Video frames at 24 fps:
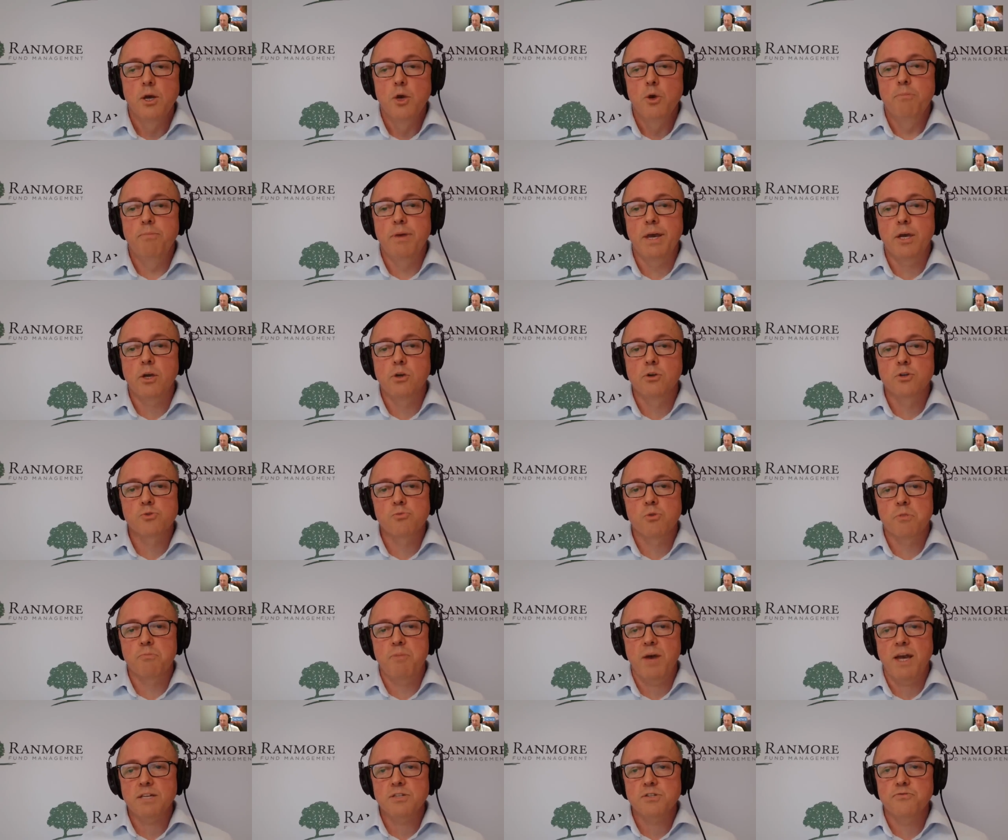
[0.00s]
because with
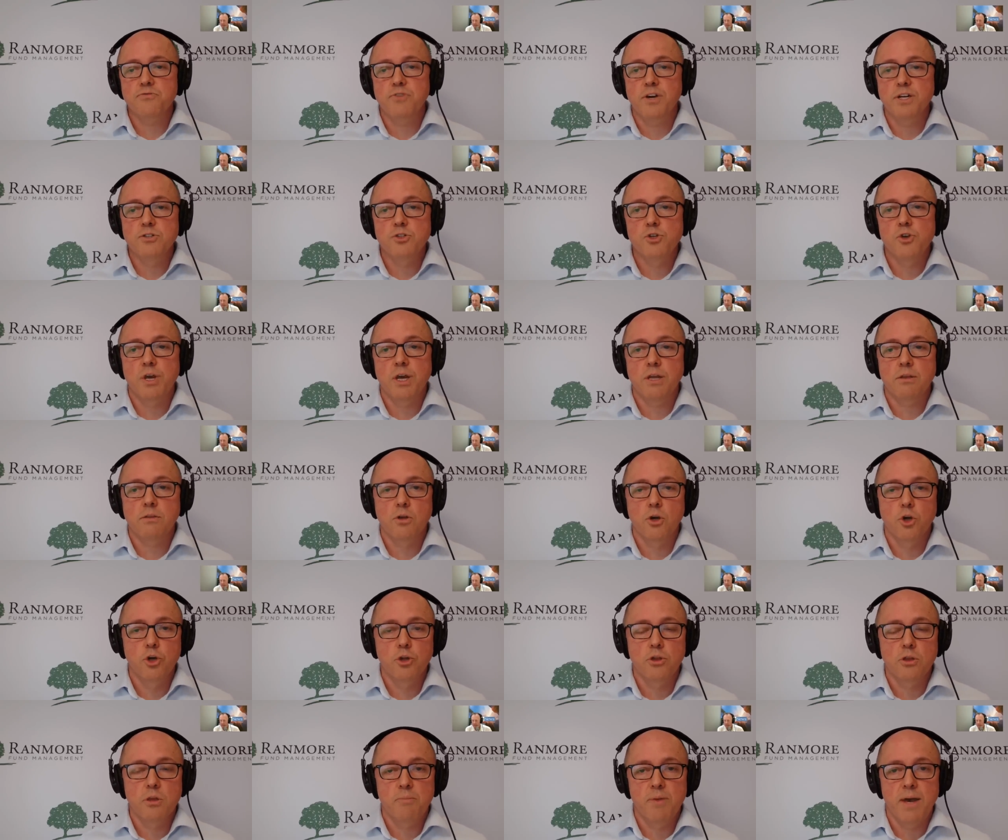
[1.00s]
passive funds, you get the
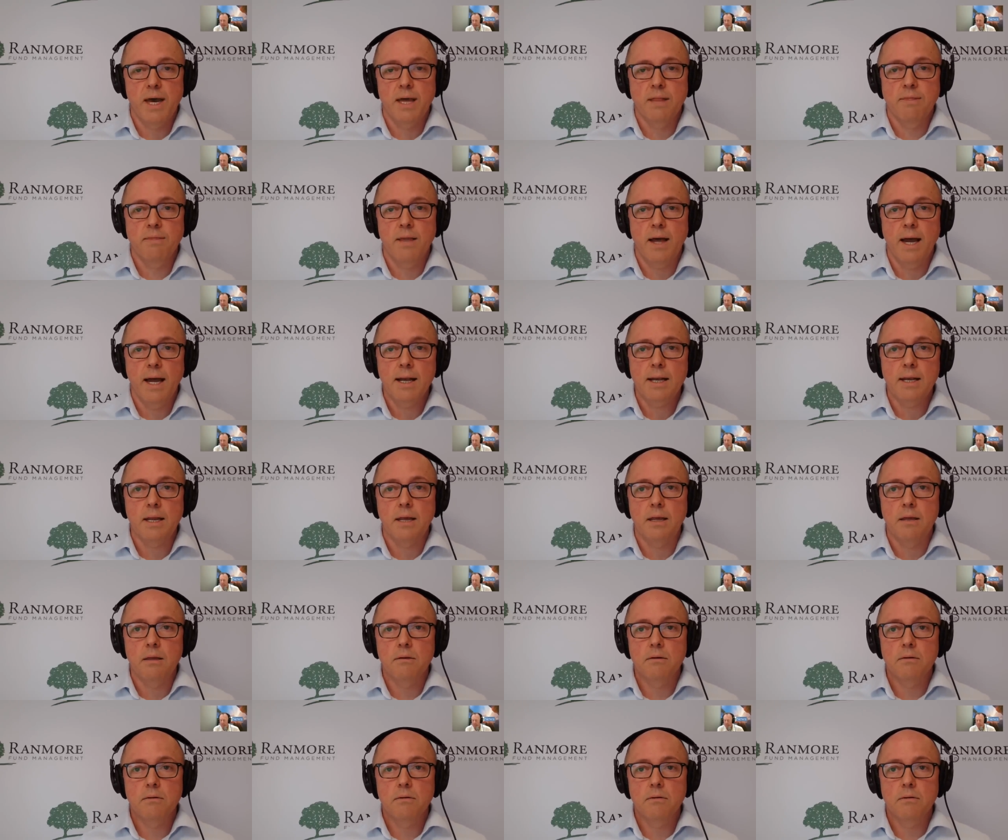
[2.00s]
good, the bad, and the ugly.
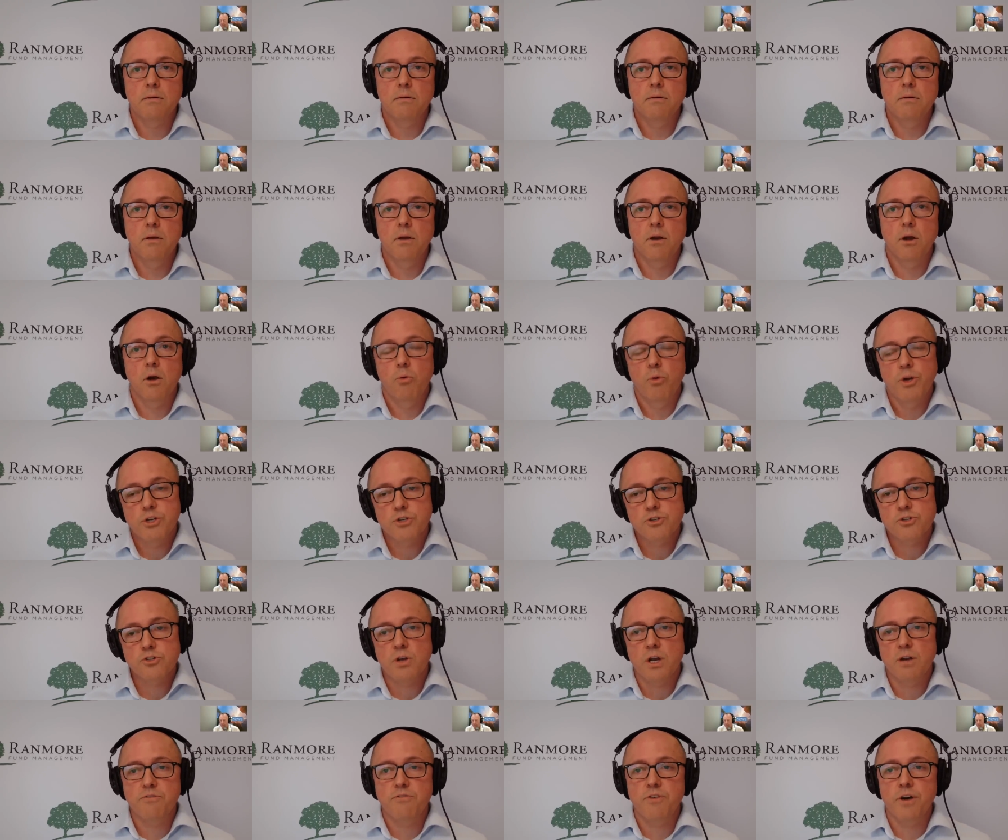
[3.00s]
You know, we're just
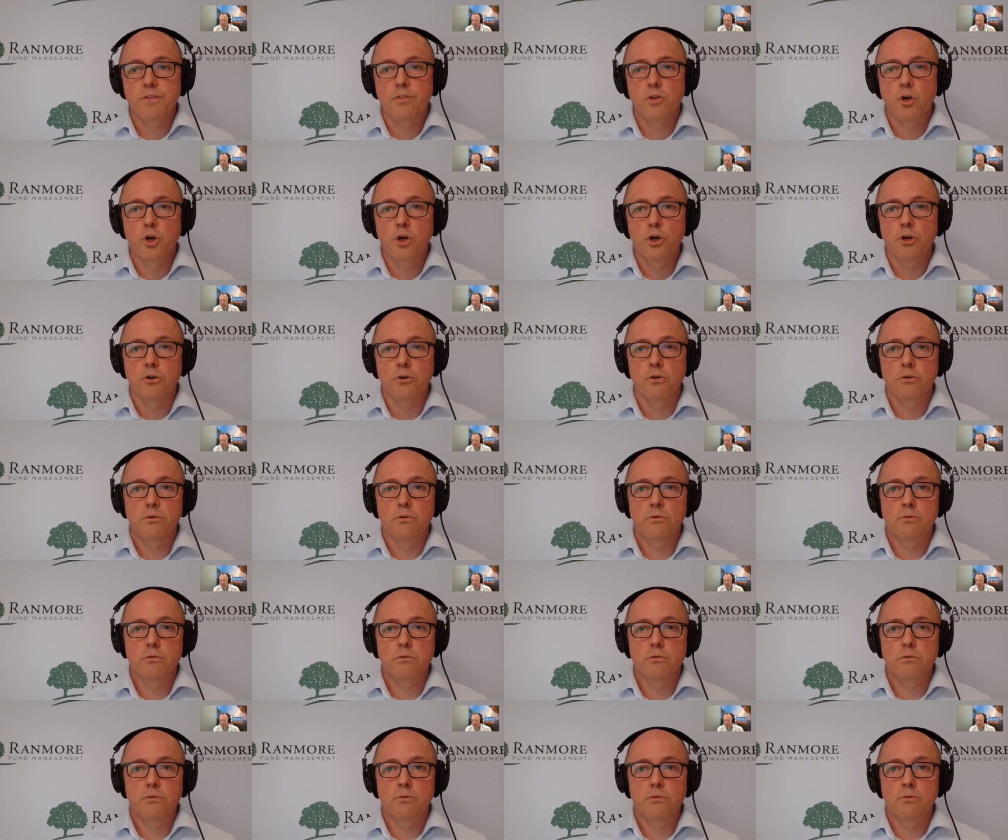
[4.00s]
trying to find the good.